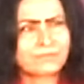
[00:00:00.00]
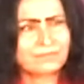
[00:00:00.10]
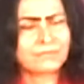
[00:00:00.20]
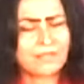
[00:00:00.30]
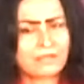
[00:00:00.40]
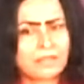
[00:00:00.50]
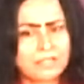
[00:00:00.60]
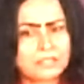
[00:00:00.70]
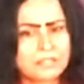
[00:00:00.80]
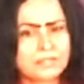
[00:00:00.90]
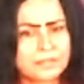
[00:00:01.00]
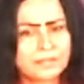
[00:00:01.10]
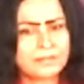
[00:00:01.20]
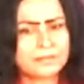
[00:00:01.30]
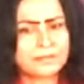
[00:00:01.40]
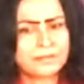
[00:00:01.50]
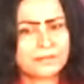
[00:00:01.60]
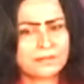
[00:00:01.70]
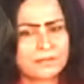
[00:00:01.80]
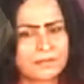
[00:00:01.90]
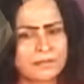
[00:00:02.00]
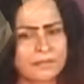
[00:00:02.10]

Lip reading: [no speech]